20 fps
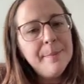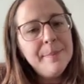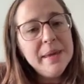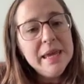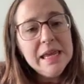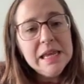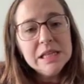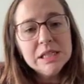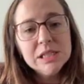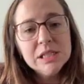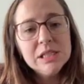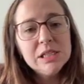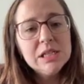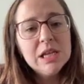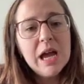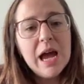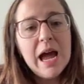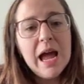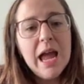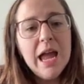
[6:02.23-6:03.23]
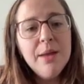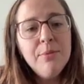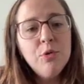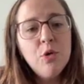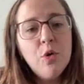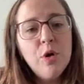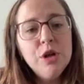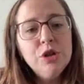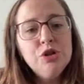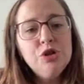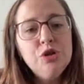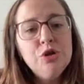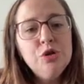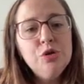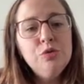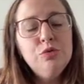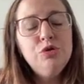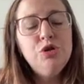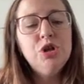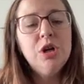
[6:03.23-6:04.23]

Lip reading: Beans. I'm going to